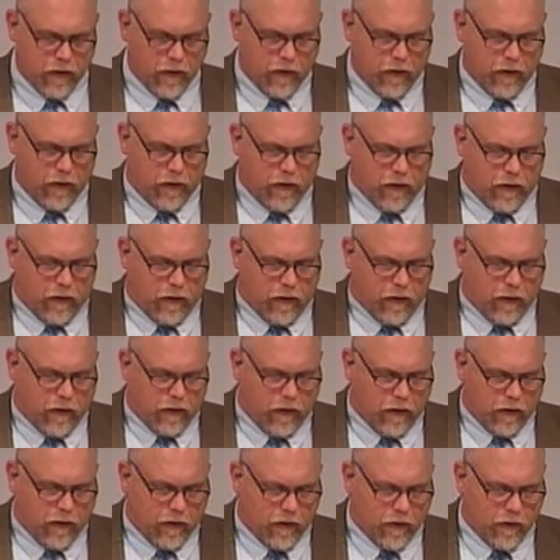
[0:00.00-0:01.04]

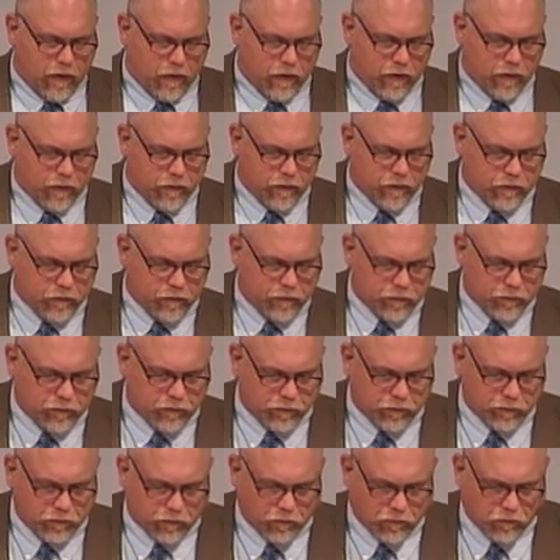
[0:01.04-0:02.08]

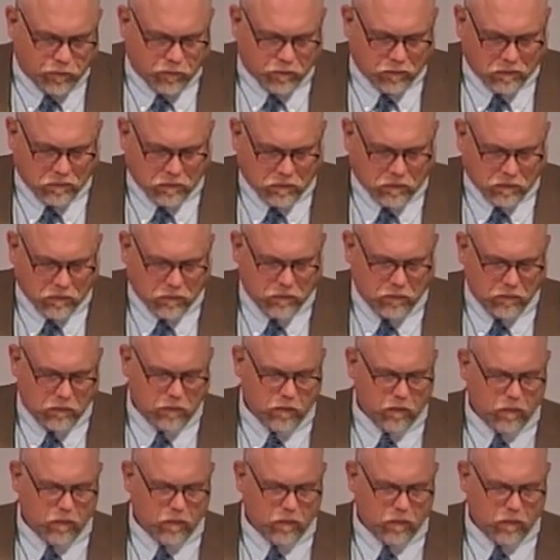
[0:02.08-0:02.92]
(silence)